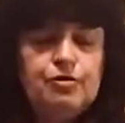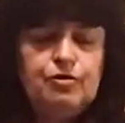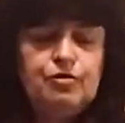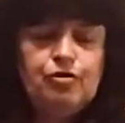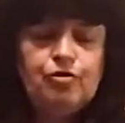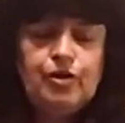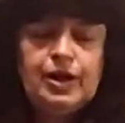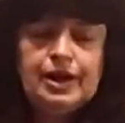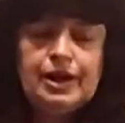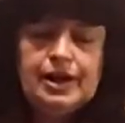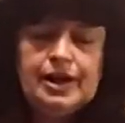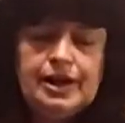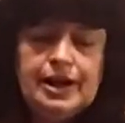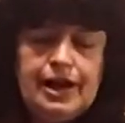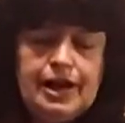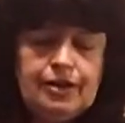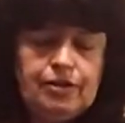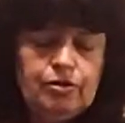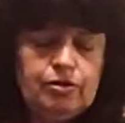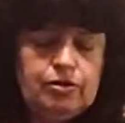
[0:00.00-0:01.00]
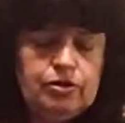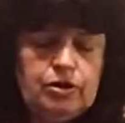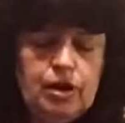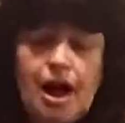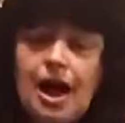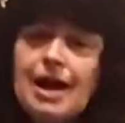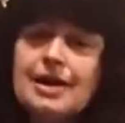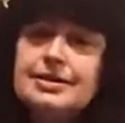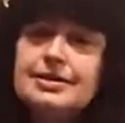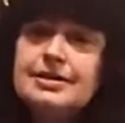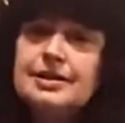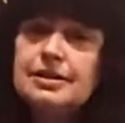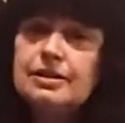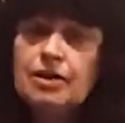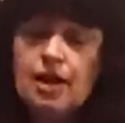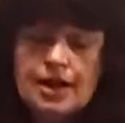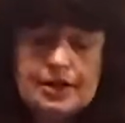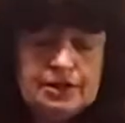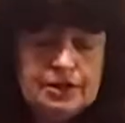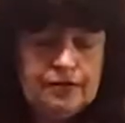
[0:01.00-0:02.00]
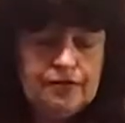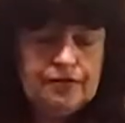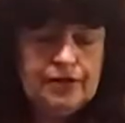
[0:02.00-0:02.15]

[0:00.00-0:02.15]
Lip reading: Freddie gathered lots and lots of